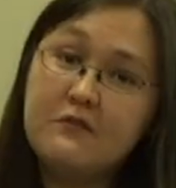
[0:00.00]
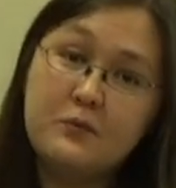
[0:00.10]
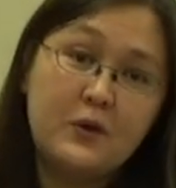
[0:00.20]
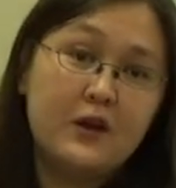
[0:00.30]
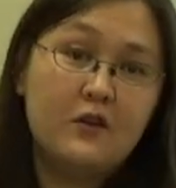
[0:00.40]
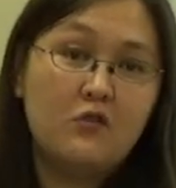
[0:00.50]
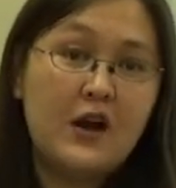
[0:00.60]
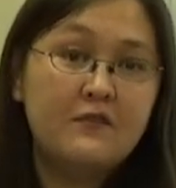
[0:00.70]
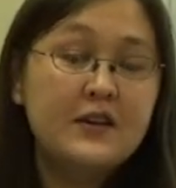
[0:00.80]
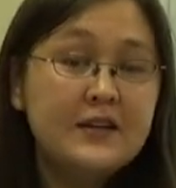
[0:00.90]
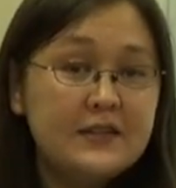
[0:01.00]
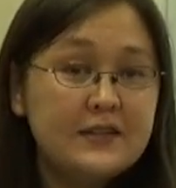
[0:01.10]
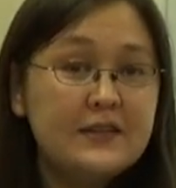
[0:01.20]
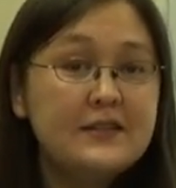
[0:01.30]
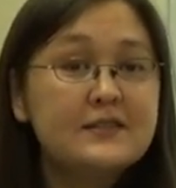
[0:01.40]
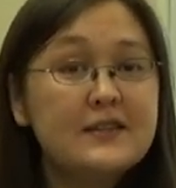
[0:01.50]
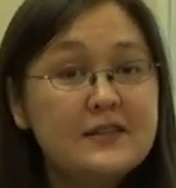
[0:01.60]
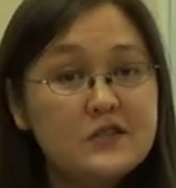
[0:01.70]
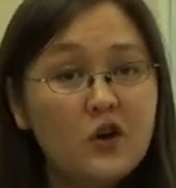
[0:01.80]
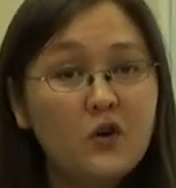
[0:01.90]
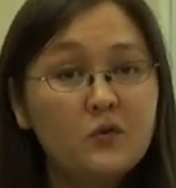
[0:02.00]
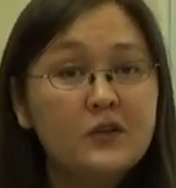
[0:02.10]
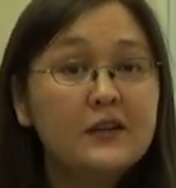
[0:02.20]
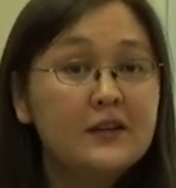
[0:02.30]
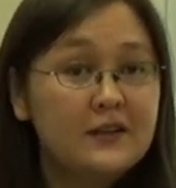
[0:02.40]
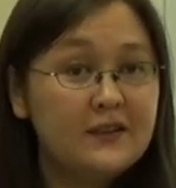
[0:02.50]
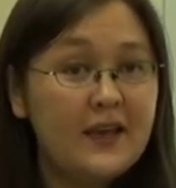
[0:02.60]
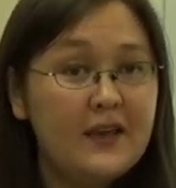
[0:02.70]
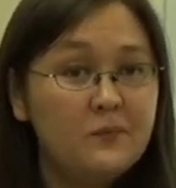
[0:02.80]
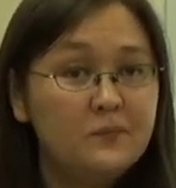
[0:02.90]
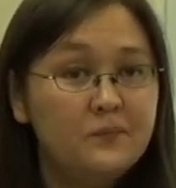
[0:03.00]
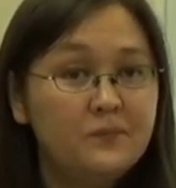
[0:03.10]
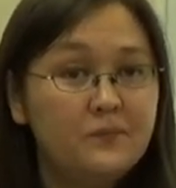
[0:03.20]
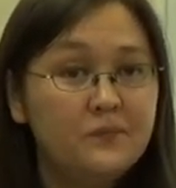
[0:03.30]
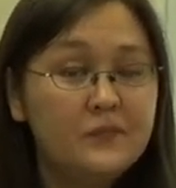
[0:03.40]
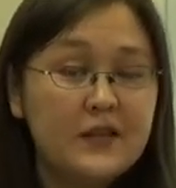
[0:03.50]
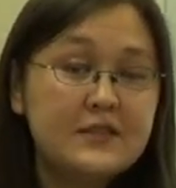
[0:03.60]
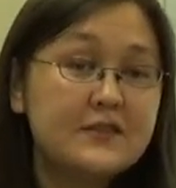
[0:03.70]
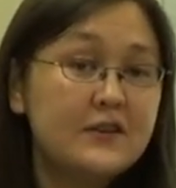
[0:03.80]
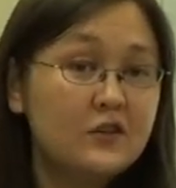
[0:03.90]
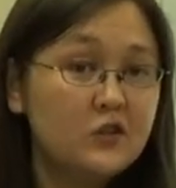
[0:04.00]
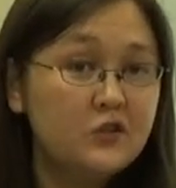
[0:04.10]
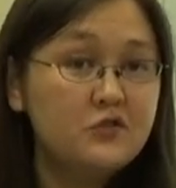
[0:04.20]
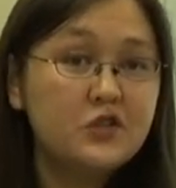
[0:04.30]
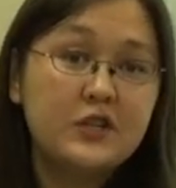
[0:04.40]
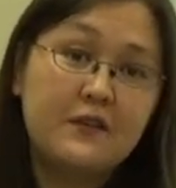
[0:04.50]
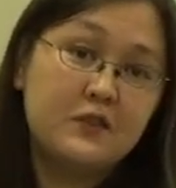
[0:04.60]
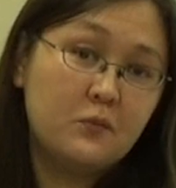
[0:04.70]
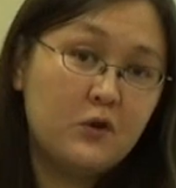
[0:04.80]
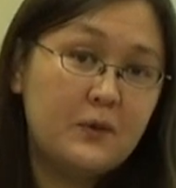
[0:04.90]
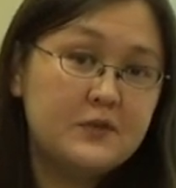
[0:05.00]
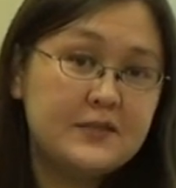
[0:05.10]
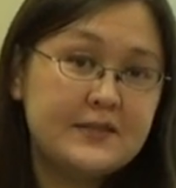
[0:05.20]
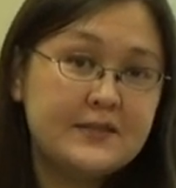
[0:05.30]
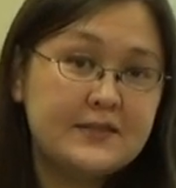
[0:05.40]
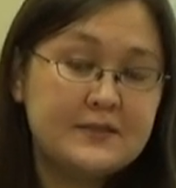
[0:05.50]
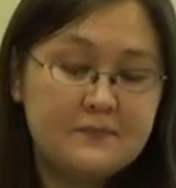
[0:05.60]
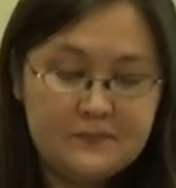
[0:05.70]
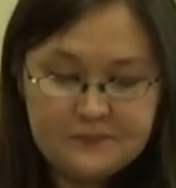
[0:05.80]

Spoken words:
Every paragraph needs its own claim. That's a conclusion of the premises.